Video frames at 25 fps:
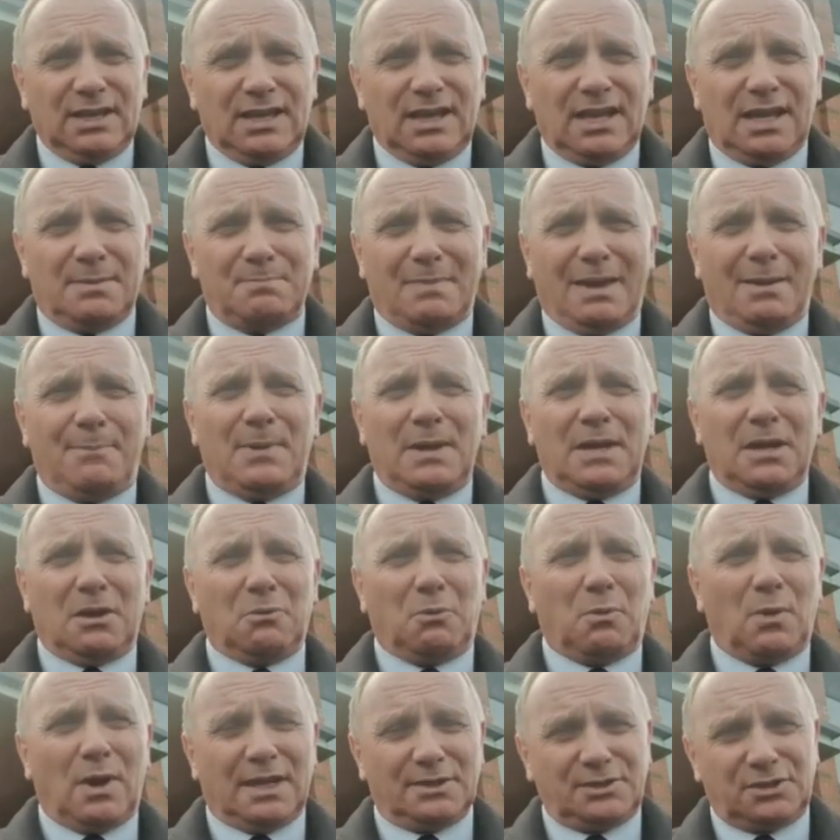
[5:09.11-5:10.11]
and maybe you're
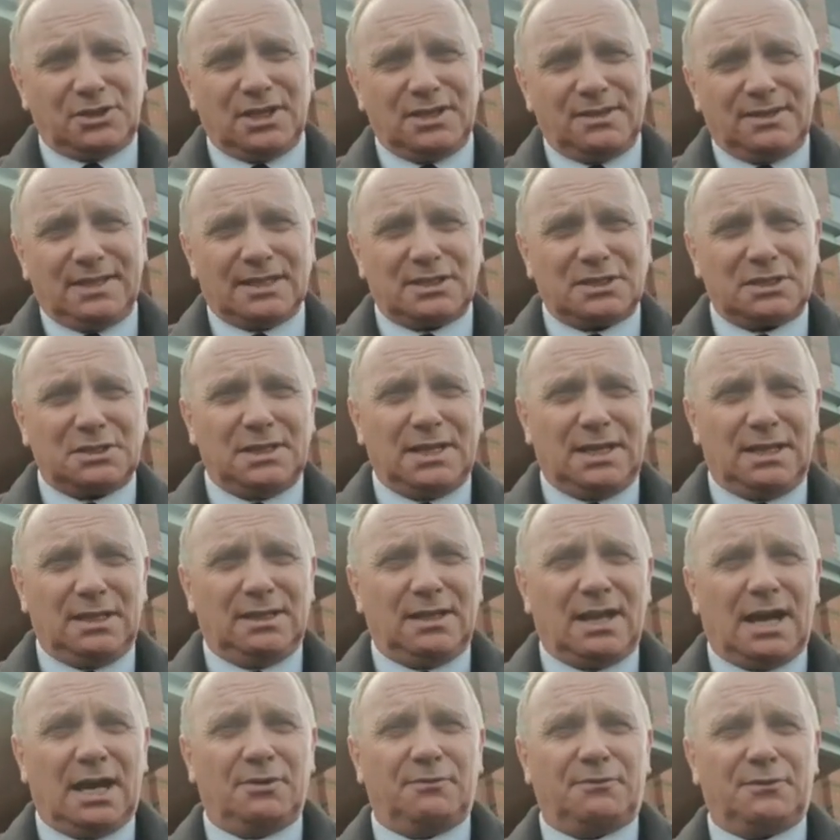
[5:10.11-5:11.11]
watching this
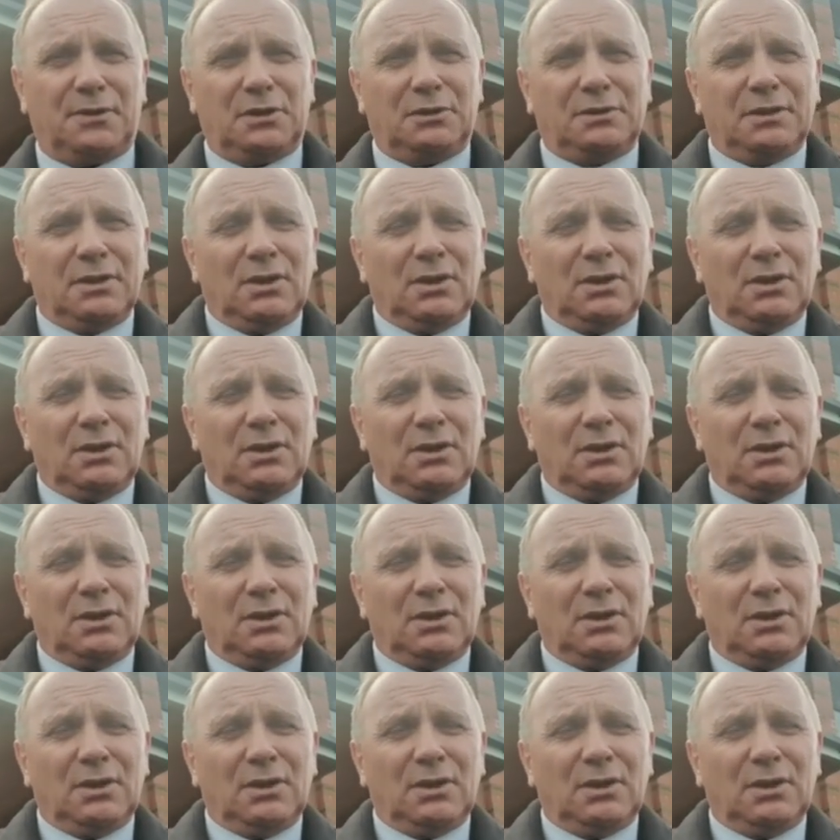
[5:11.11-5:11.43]
little advert